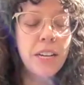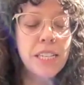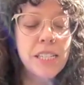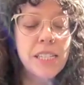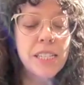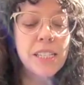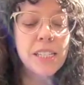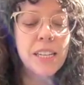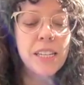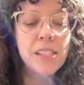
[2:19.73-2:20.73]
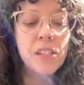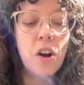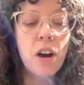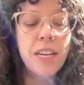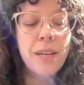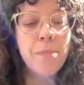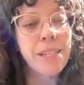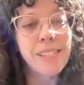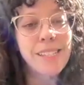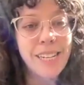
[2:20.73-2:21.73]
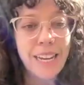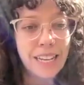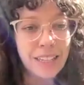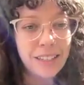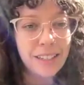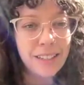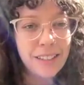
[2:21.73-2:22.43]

is this is not a mistake.